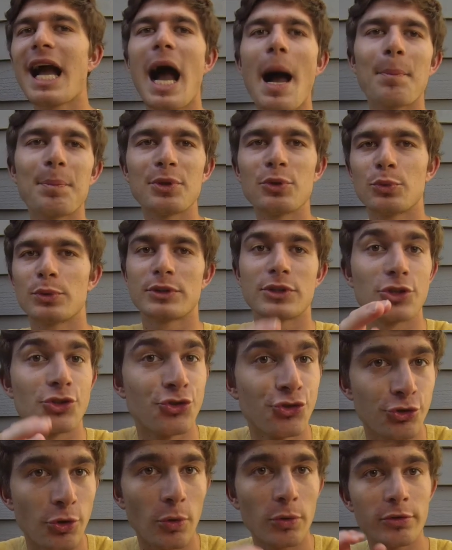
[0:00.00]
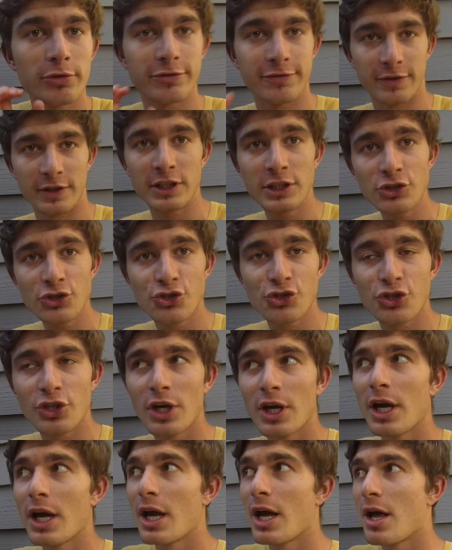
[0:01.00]
happened with the drone footage.
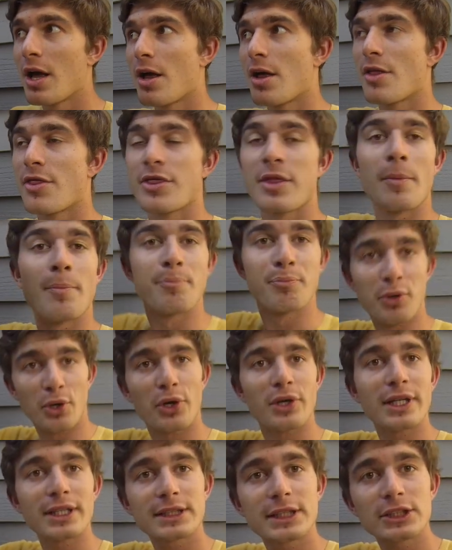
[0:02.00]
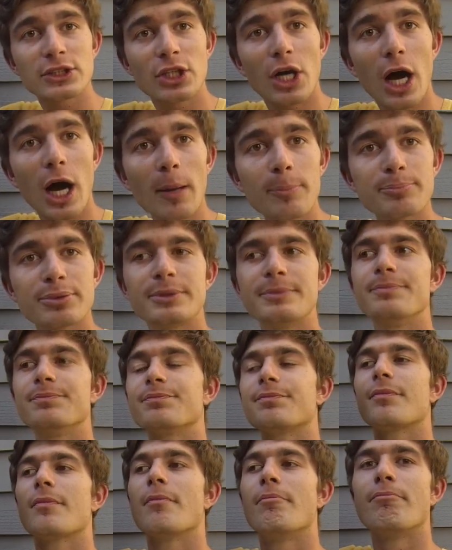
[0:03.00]
The bird at the top,
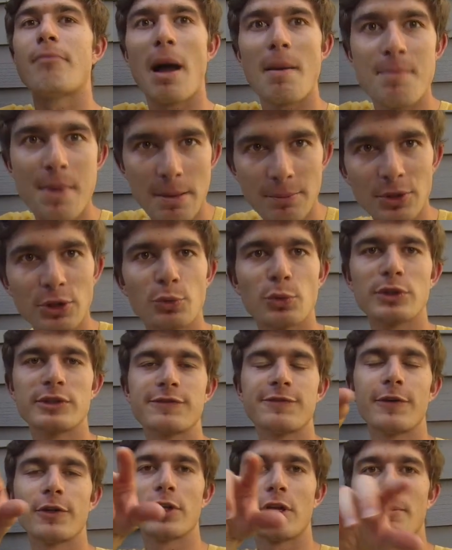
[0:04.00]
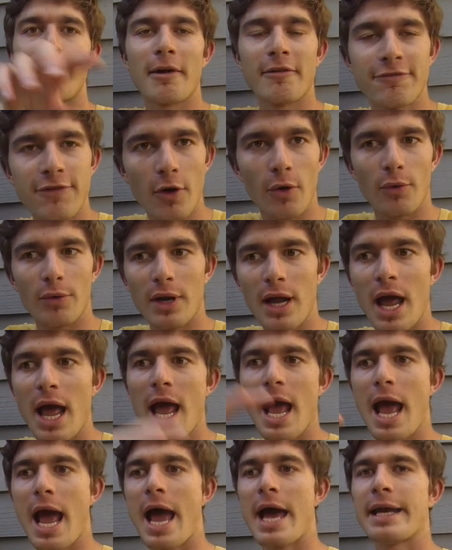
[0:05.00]
my memory was full on my phone.
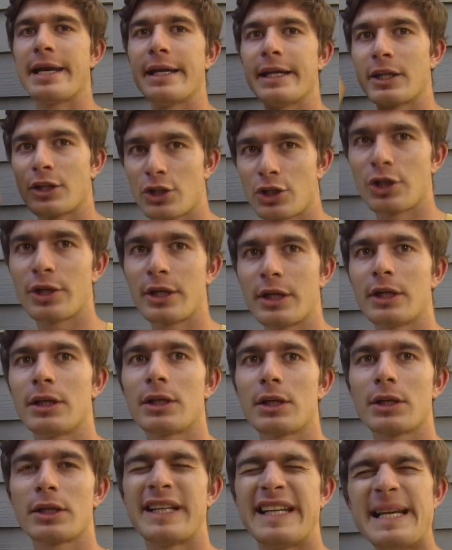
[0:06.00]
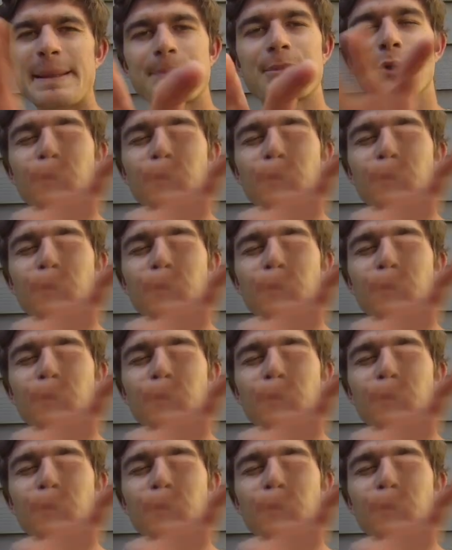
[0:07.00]
And it couldn't keep